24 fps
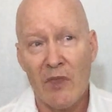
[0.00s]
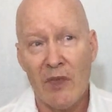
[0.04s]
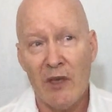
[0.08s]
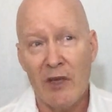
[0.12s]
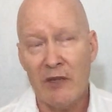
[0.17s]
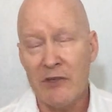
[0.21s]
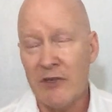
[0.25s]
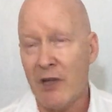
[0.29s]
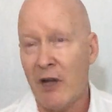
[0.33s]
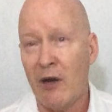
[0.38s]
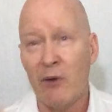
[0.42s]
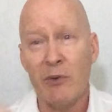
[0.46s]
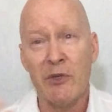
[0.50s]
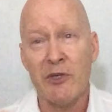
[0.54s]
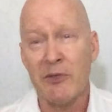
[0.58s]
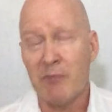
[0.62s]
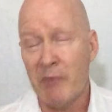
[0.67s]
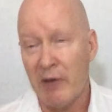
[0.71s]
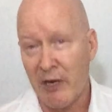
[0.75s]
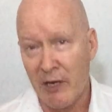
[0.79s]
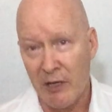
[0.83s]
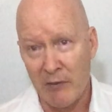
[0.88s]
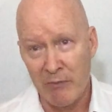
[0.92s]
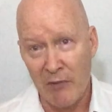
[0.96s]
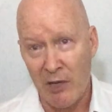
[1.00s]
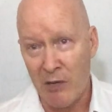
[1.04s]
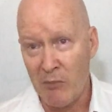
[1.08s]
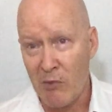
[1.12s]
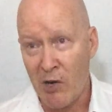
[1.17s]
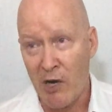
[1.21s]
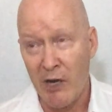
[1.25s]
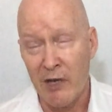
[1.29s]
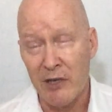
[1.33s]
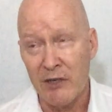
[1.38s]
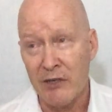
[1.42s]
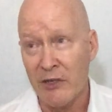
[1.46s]
has always been on my
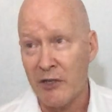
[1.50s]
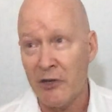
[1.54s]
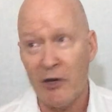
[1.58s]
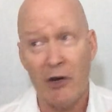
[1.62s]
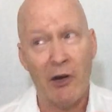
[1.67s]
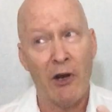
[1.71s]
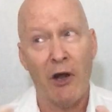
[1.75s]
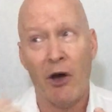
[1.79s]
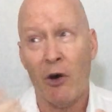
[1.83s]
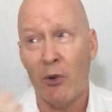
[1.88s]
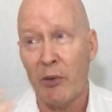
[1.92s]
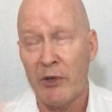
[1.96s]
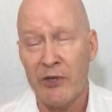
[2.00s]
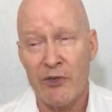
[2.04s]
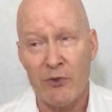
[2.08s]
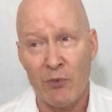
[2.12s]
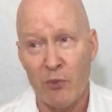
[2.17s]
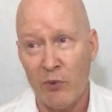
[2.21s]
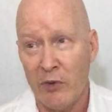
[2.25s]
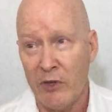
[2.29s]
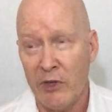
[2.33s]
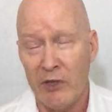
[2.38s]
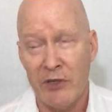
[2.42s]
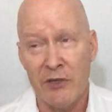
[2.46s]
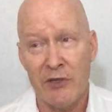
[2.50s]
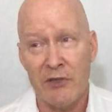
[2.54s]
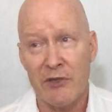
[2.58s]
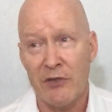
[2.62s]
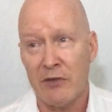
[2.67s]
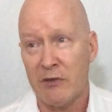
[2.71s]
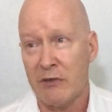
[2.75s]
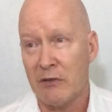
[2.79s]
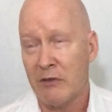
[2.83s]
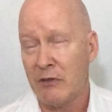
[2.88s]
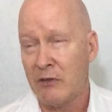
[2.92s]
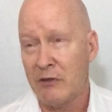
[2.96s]
mind, and it always
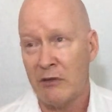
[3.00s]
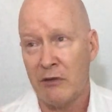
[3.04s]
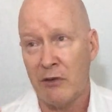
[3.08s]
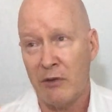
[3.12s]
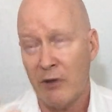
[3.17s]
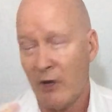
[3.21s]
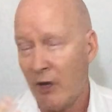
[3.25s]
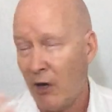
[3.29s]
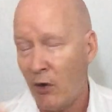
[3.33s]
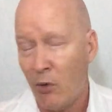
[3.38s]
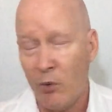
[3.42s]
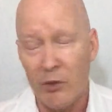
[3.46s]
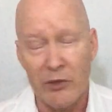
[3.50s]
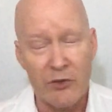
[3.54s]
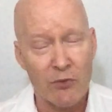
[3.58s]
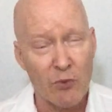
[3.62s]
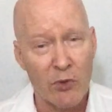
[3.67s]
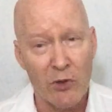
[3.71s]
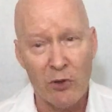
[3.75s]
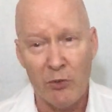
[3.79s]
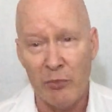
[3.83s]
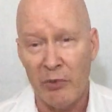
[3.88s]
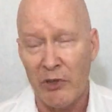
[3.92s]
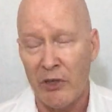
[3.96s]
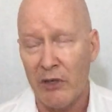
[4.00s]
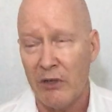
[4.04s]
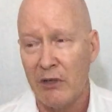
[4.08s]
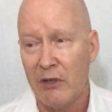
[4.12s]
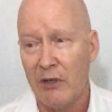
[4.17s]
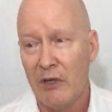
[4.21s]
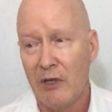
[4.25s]
is, and always will be.